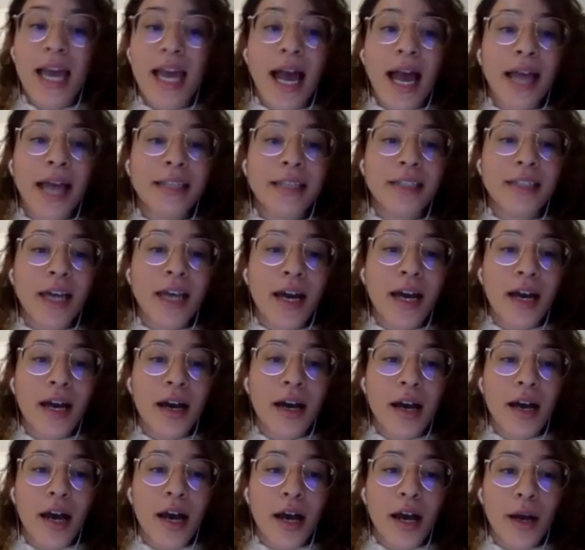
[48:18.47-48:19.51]

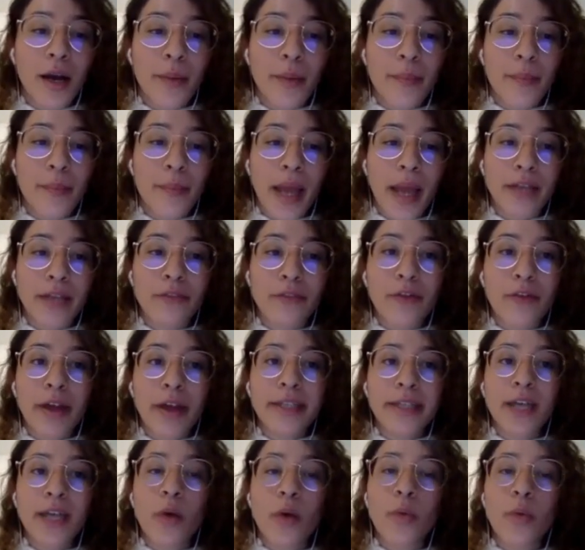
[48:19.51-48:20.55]
and
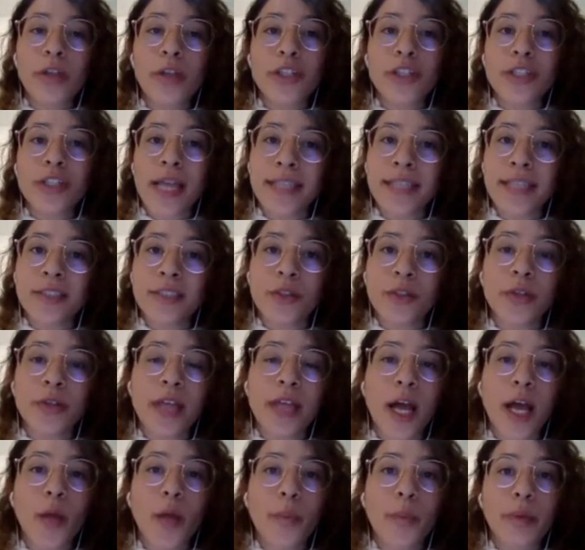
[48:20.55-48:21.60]
find out which tasks could
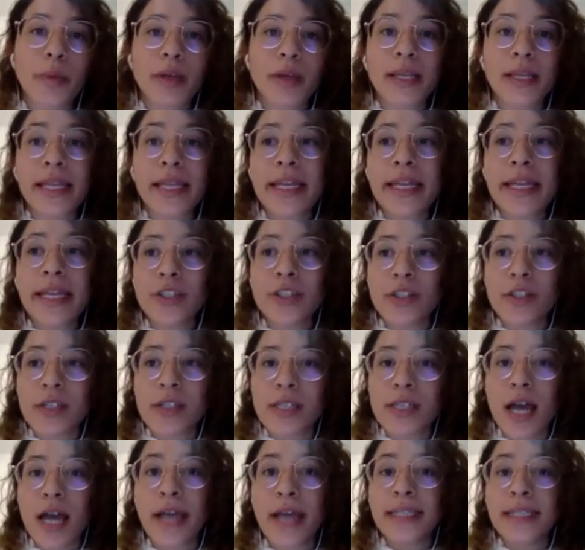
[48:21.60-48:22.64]
help clinicians
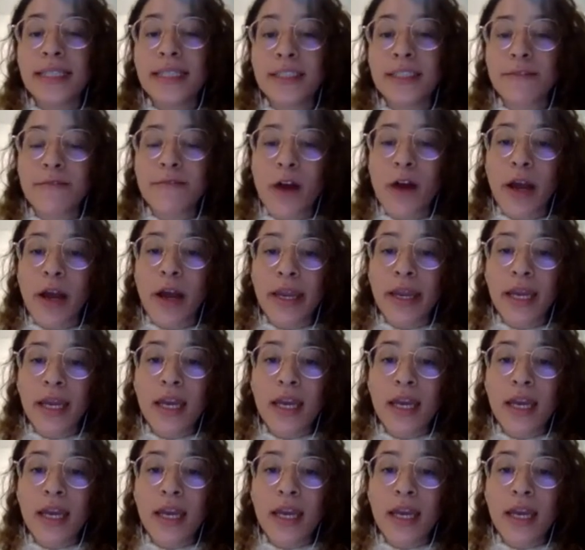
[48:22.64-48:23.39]
identify